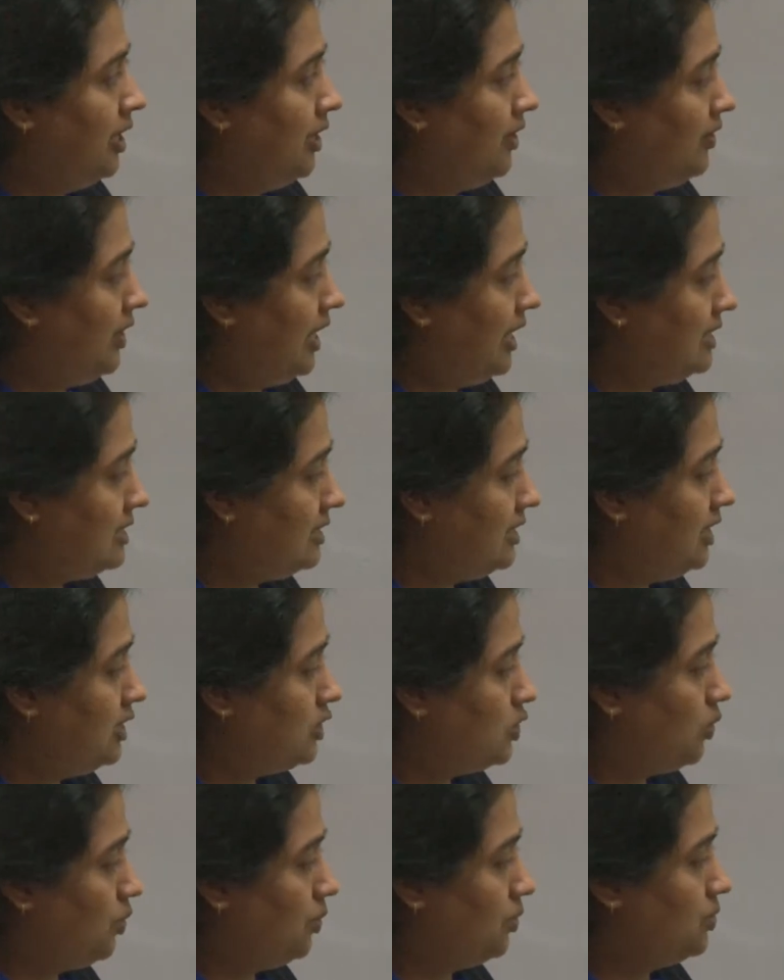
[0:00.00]
Raise
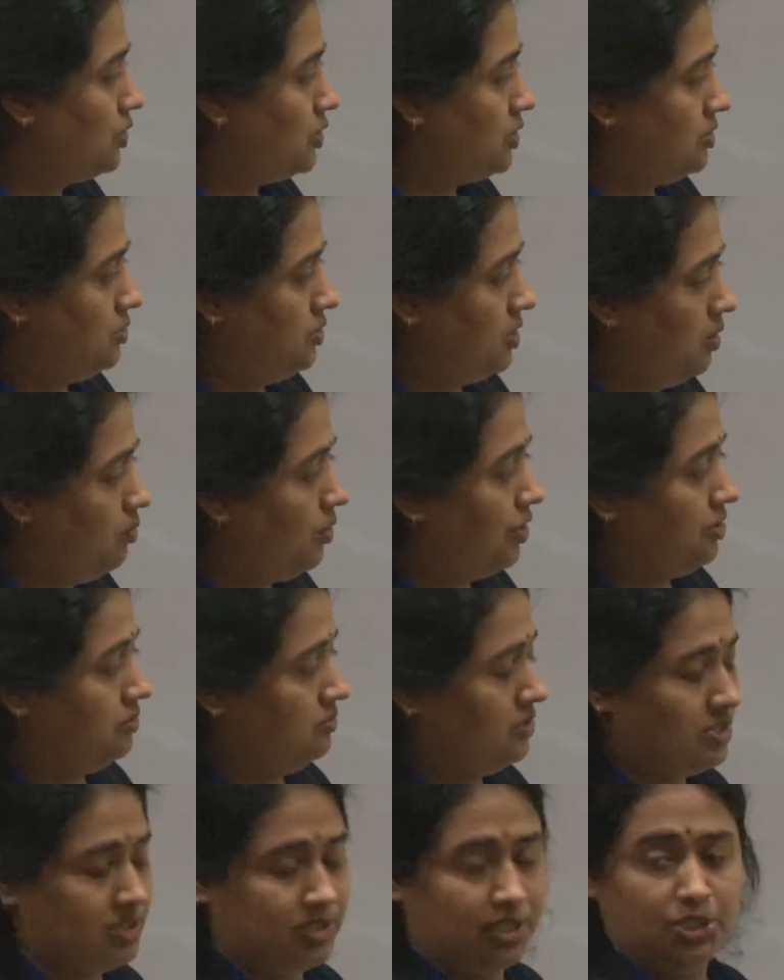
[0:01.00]
these hosts till
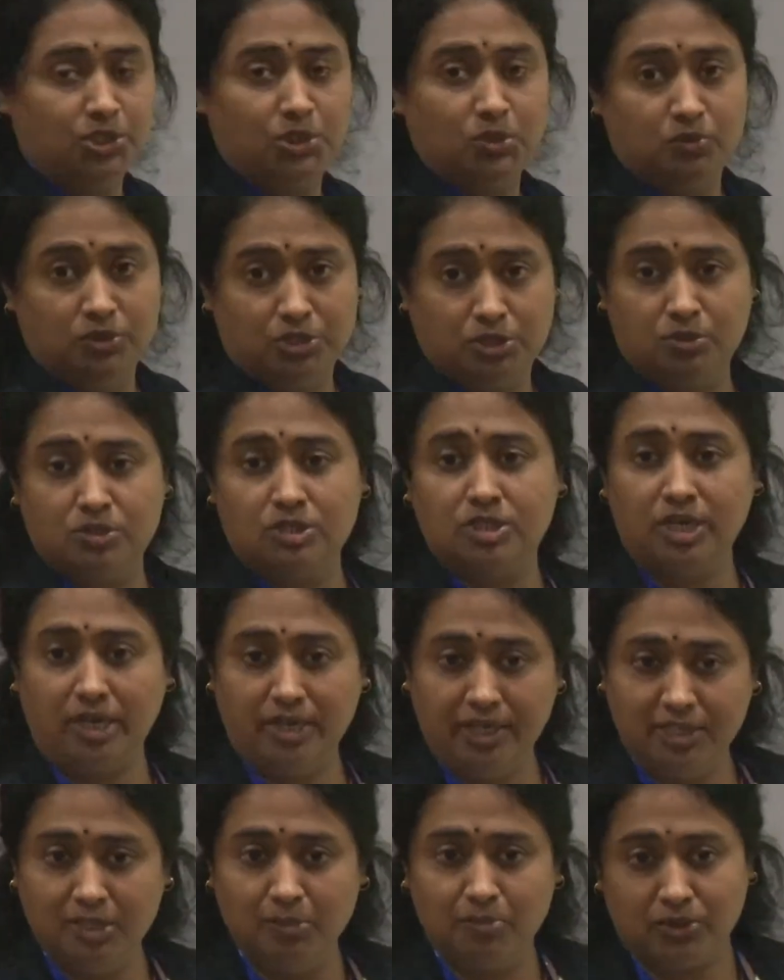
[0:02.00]
whatever stage you wish to
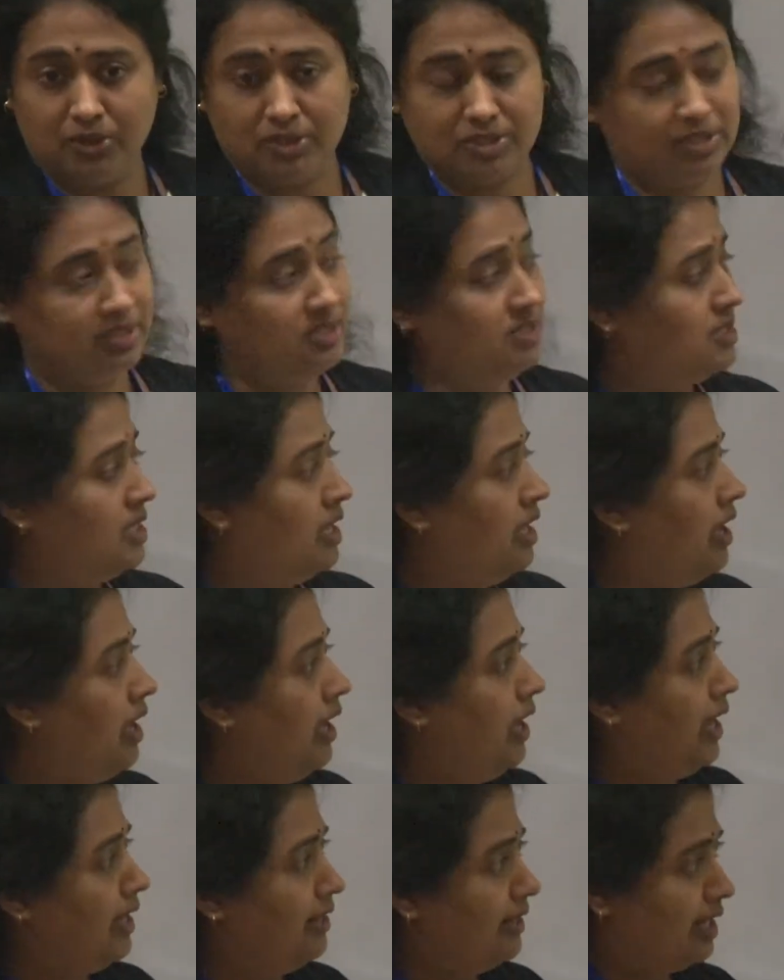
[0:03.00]
study the process
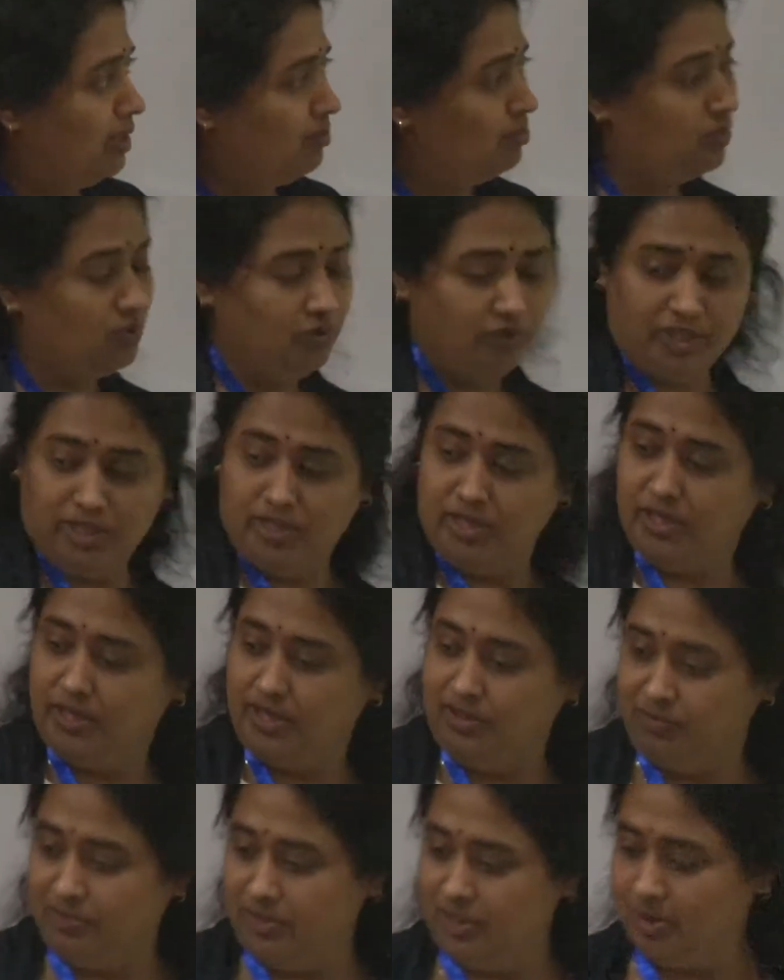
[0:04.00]
and that movie there
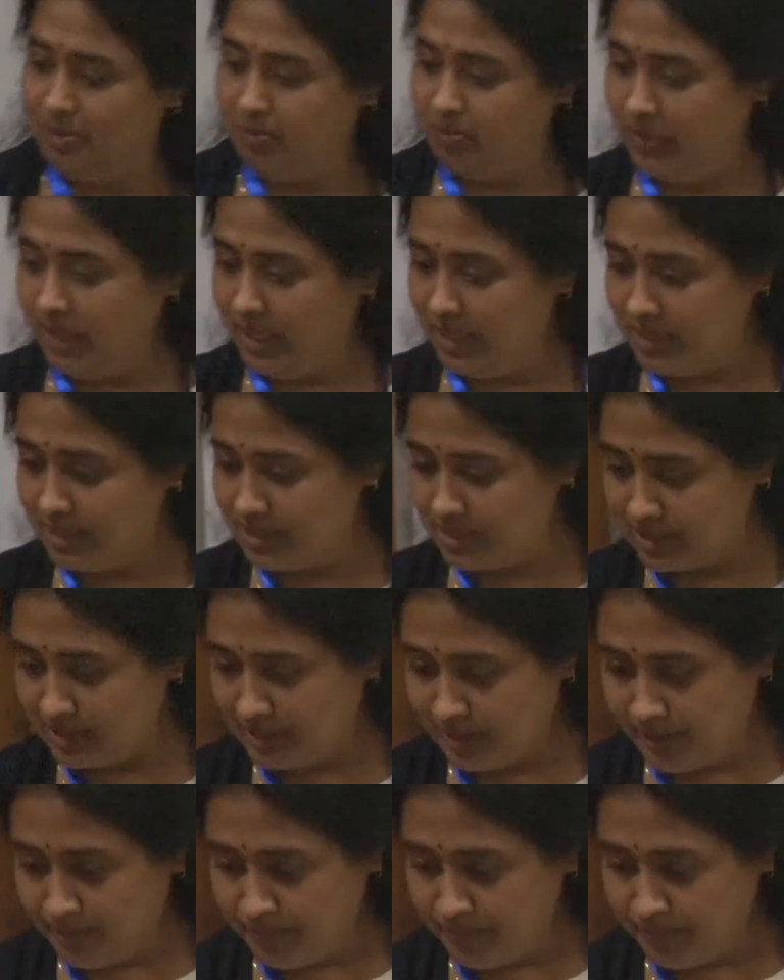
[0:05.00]
if it plays